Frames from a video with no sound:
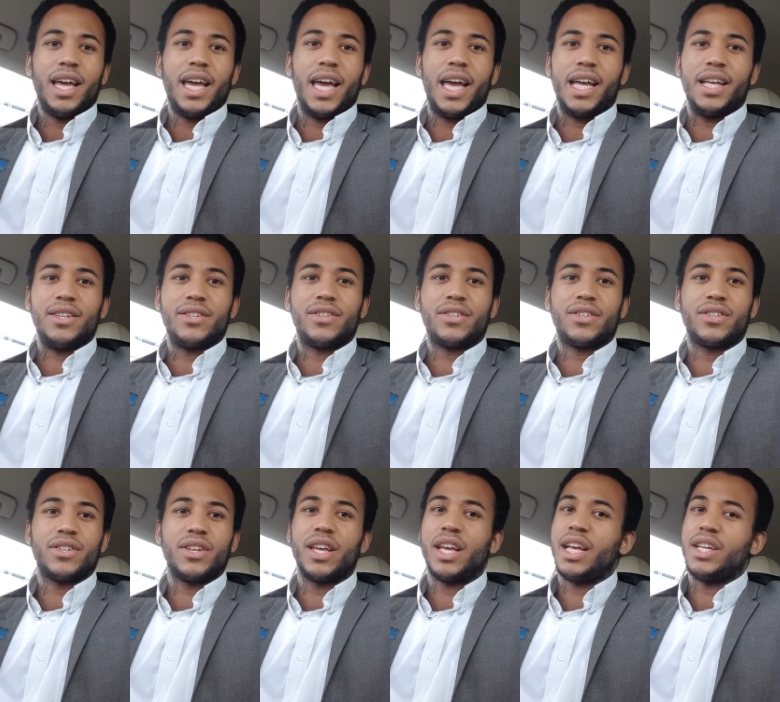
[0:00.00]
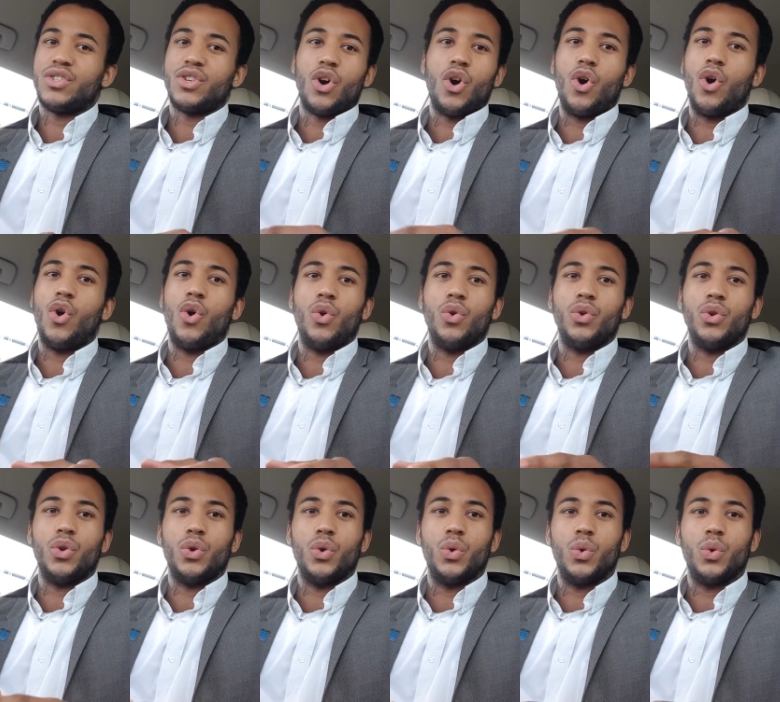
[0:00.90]
it's it's a whole
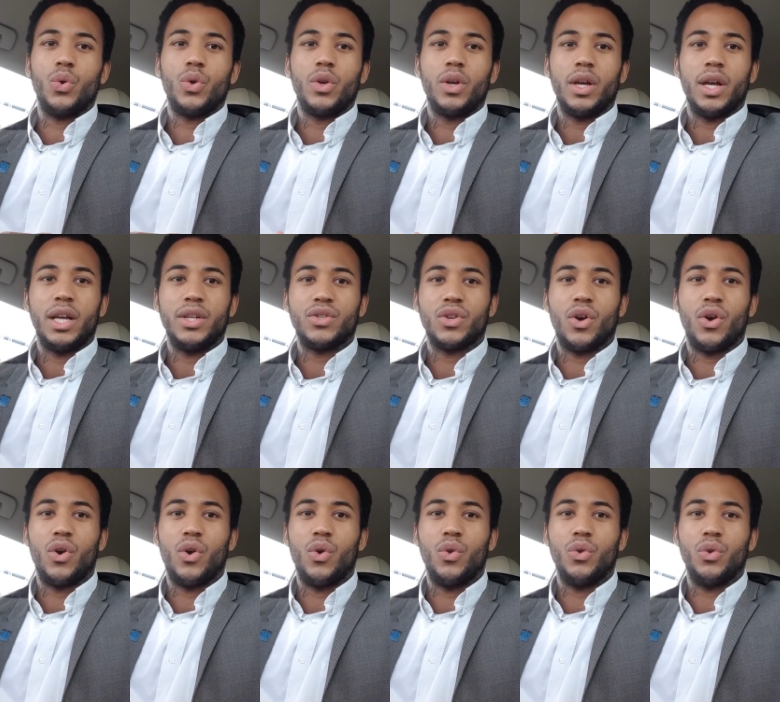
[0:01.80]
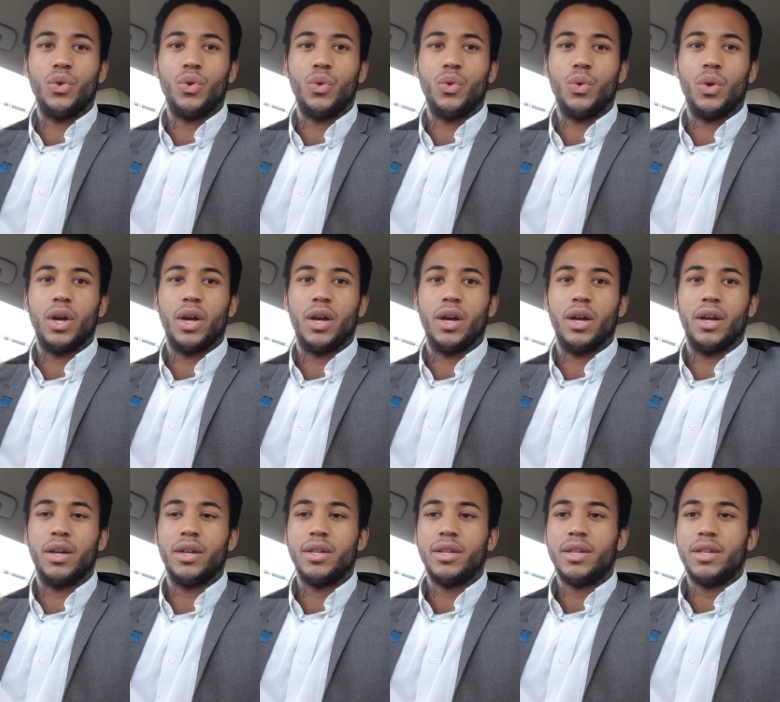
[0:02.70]
new it's a whole new uh,